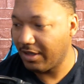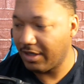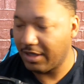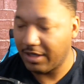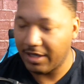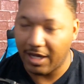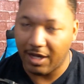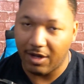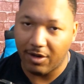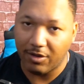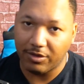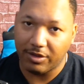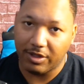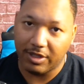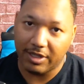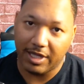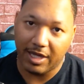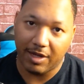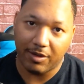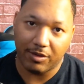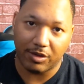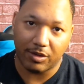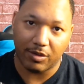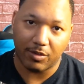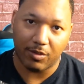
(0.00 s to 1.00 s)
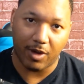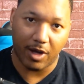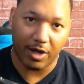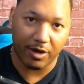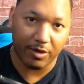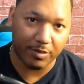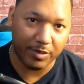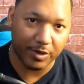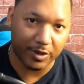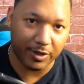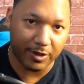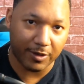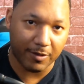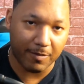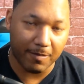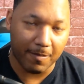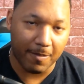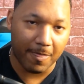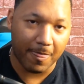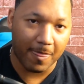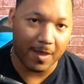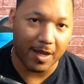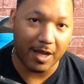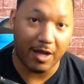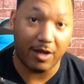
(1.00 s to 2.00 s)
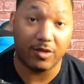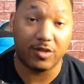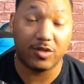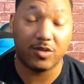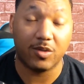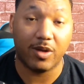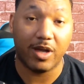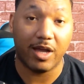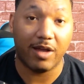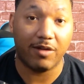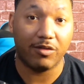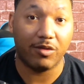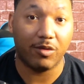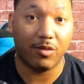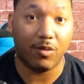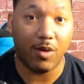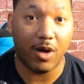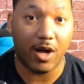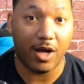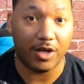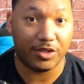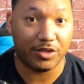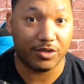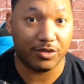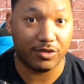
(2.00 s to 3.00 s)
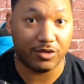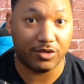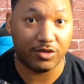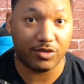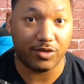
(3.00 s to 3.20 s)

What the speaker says: Not only that, with the water bill, I also have the washer and